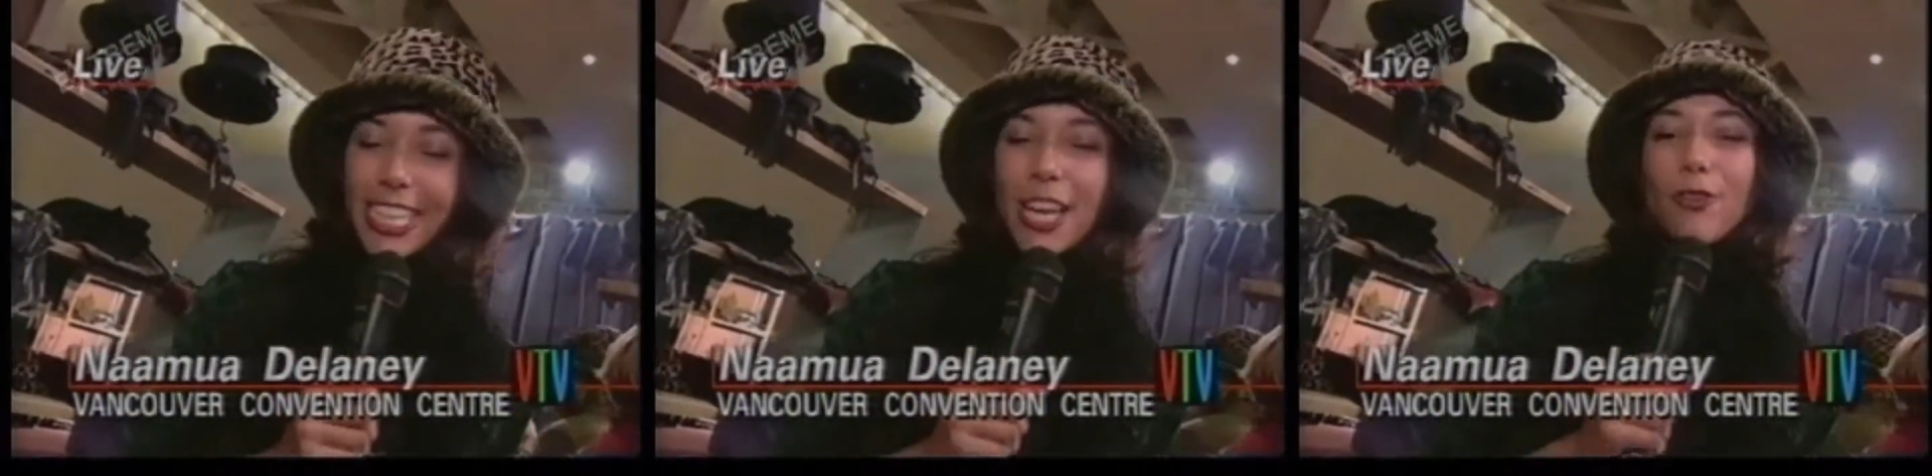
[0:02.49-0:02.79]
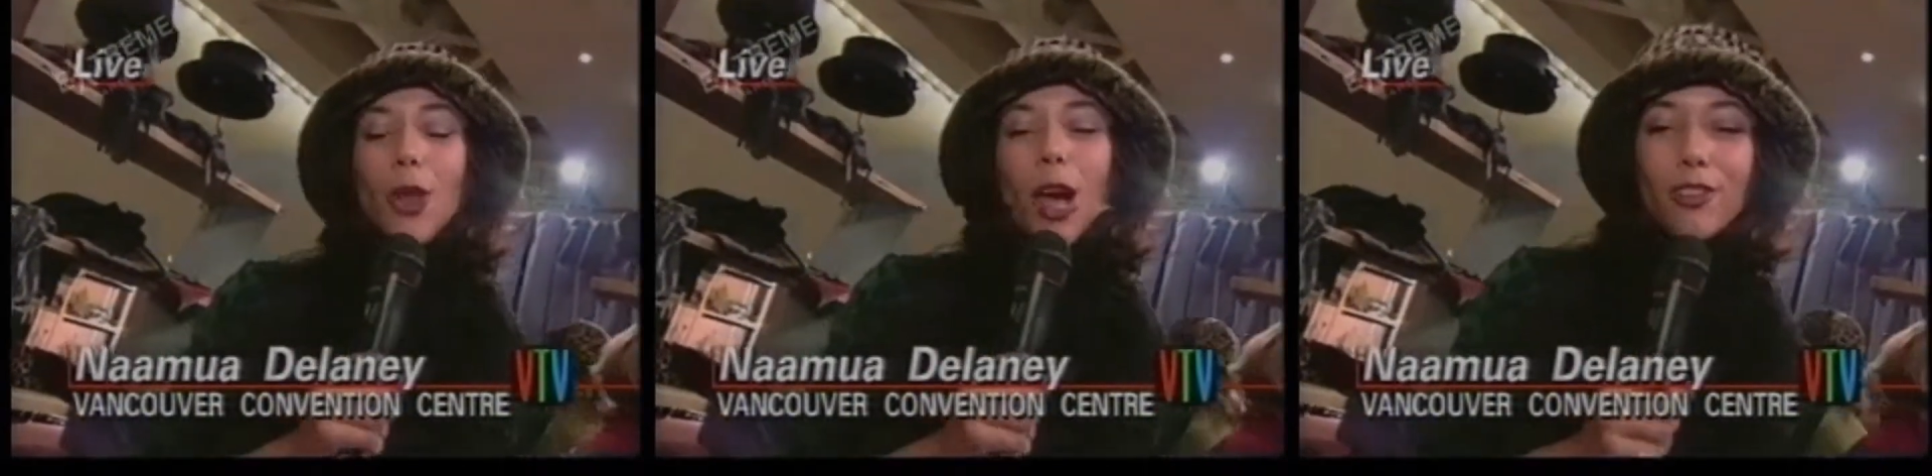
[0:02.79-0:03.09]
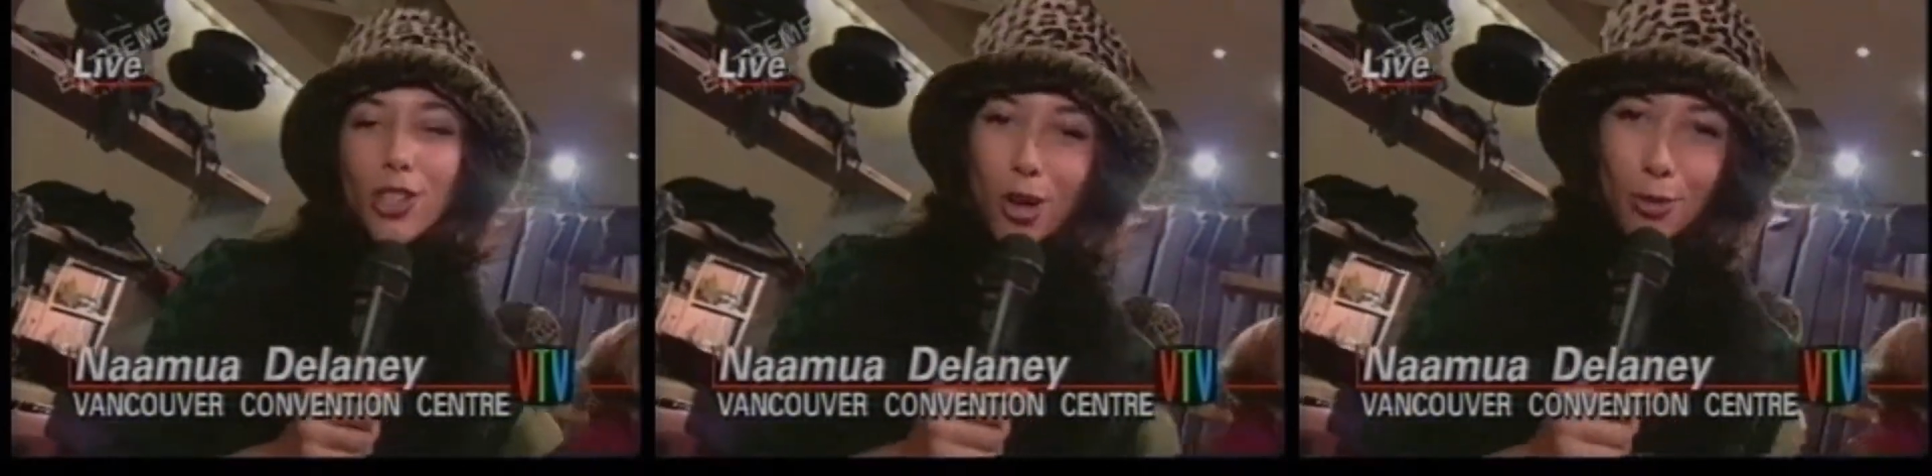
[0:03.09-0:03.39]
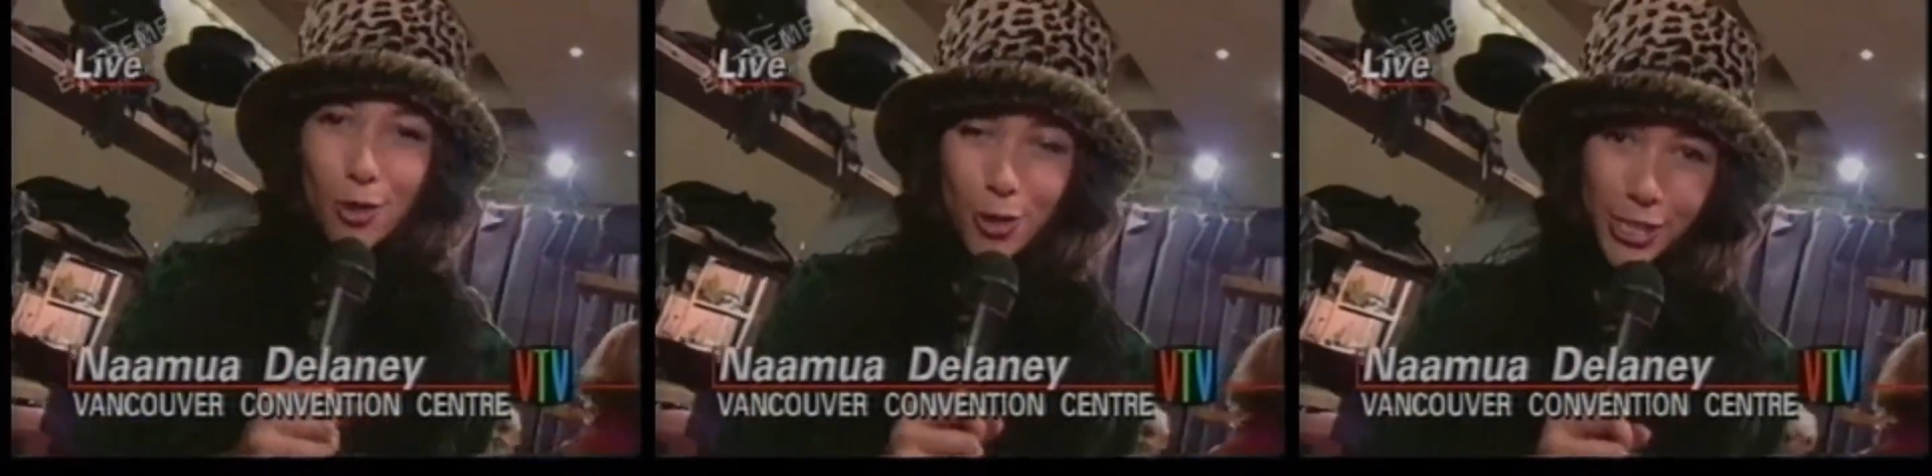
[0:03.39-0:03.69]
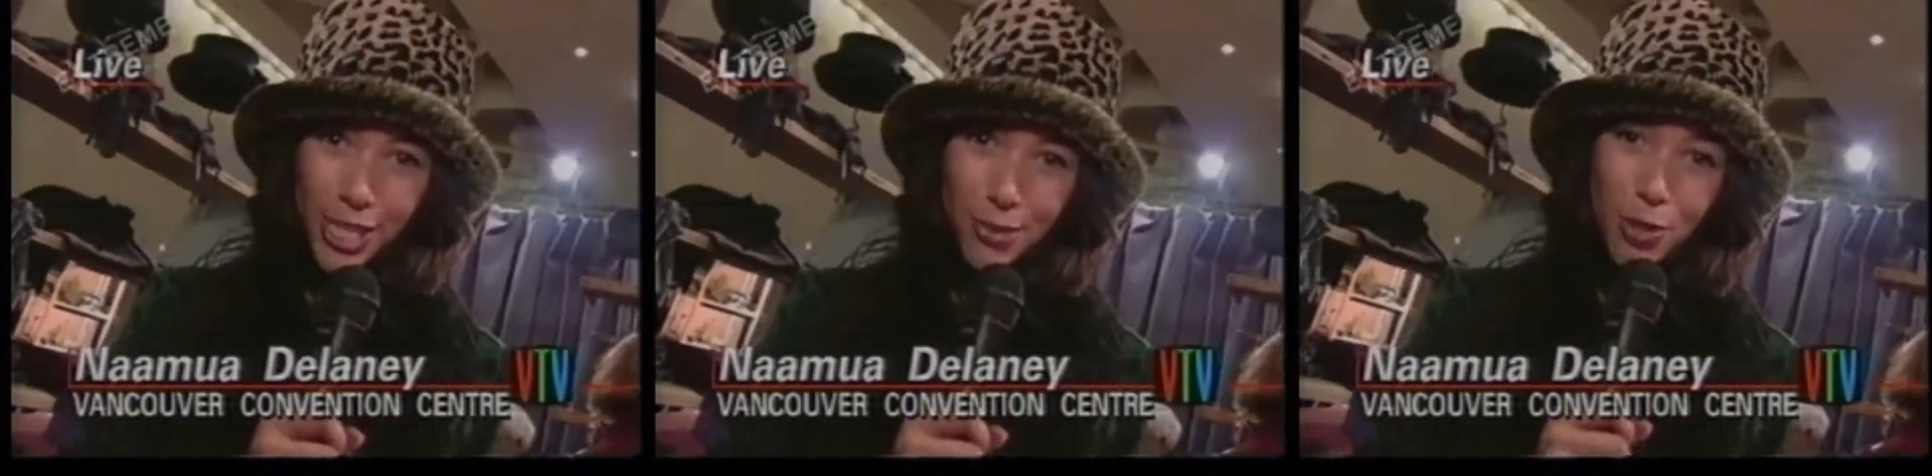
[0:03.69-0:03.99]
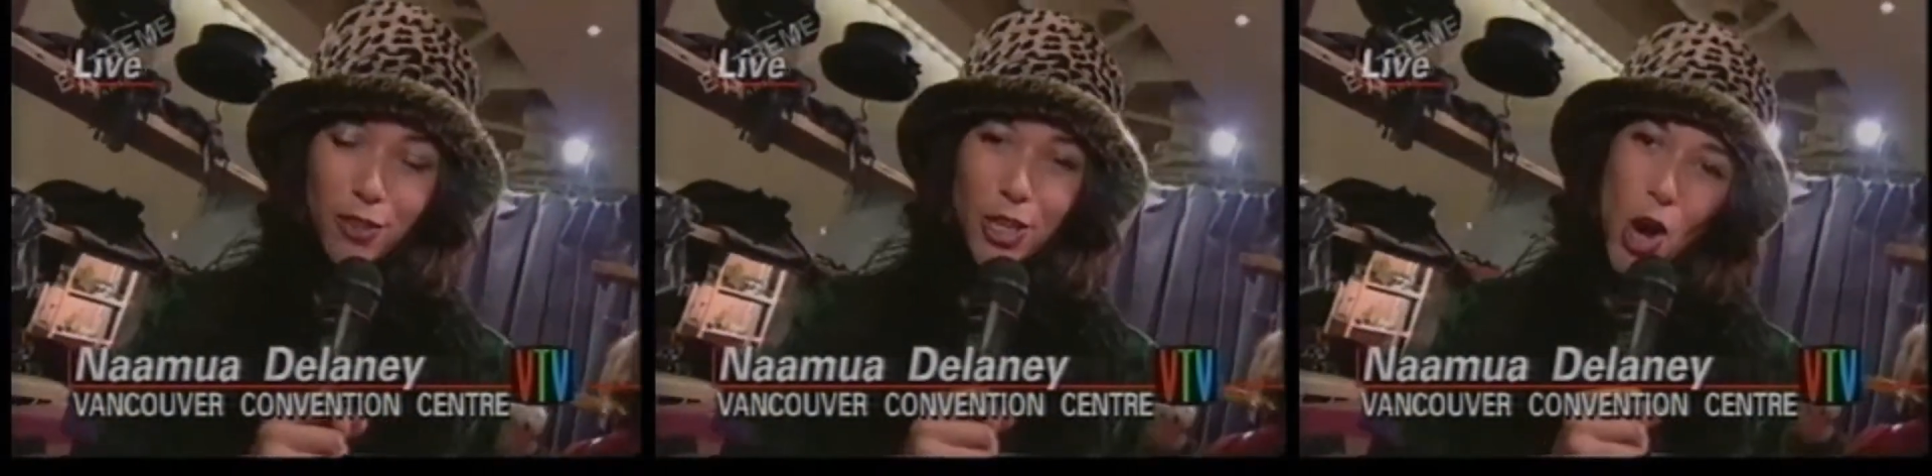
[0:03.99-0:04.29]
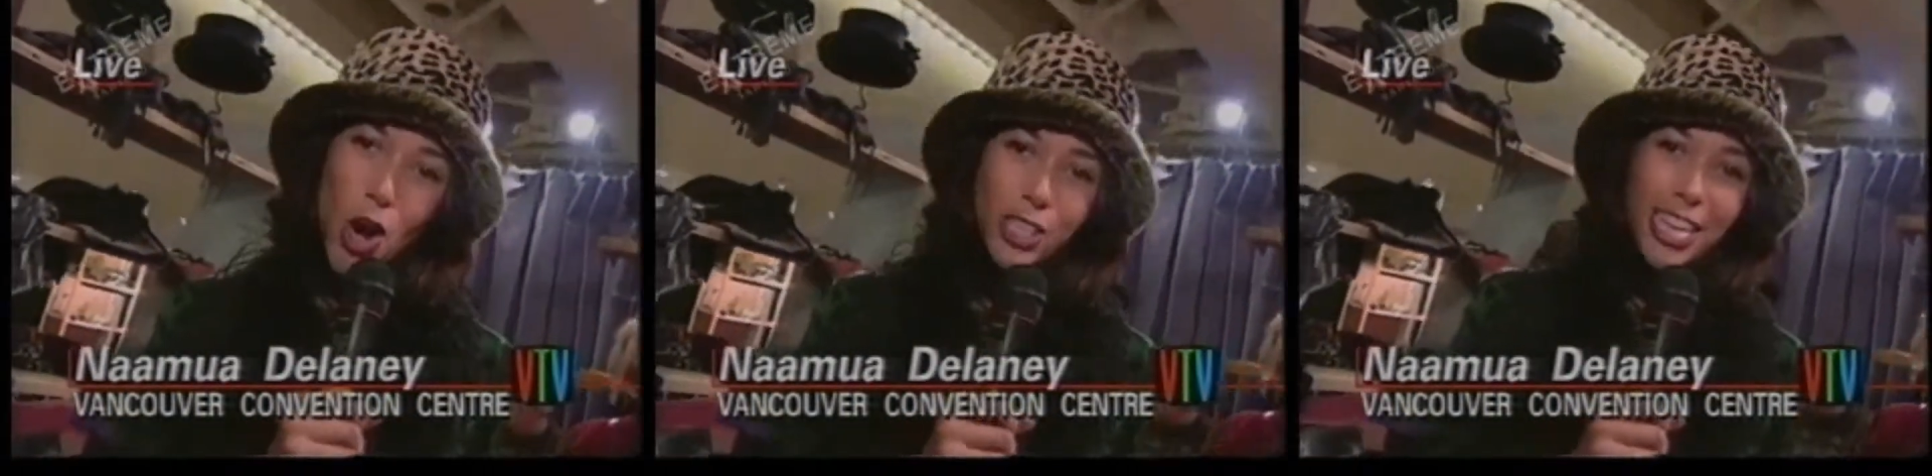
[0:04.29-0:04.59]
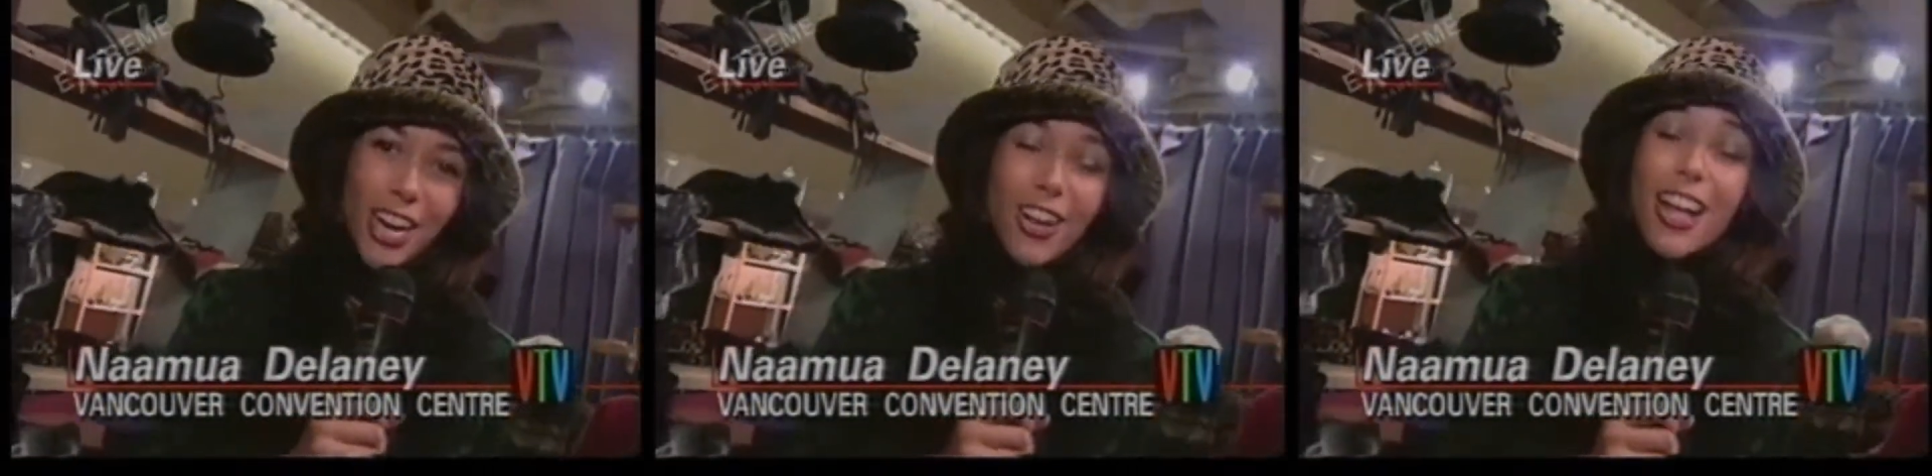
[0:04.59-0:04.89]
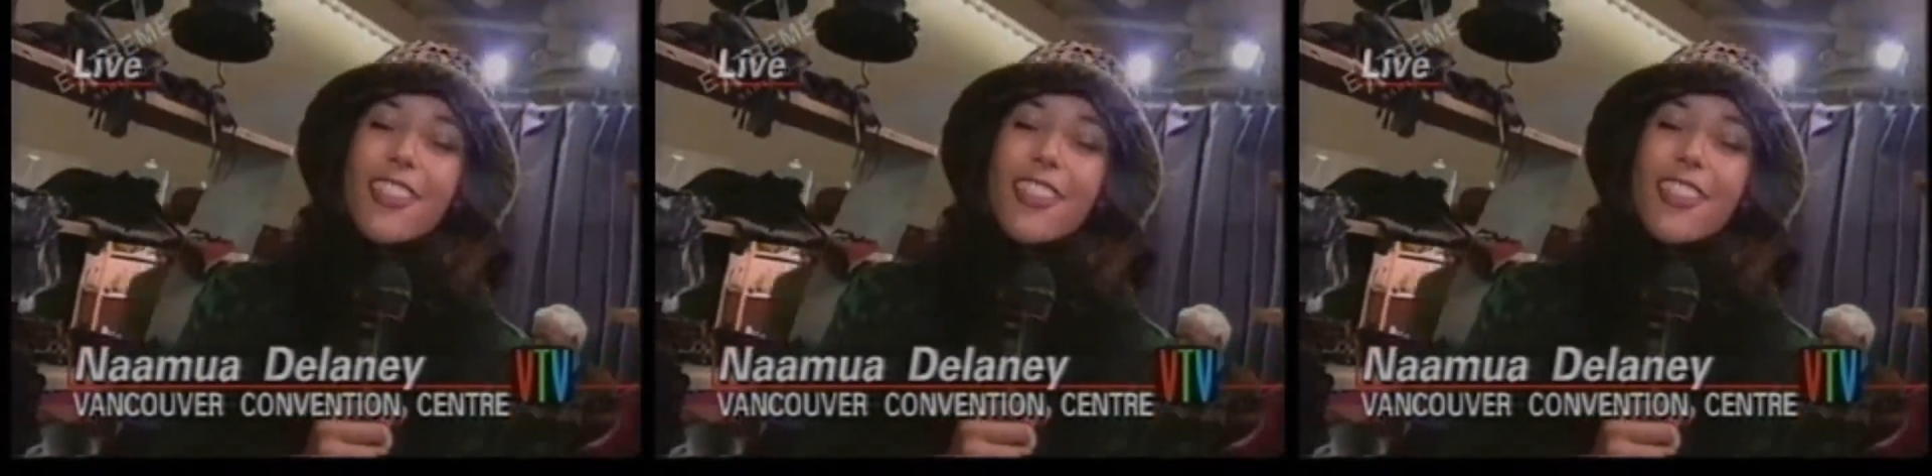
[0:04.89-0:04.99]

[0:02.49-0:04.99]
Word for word: If you love Tom Cruise in the movie Cocktail,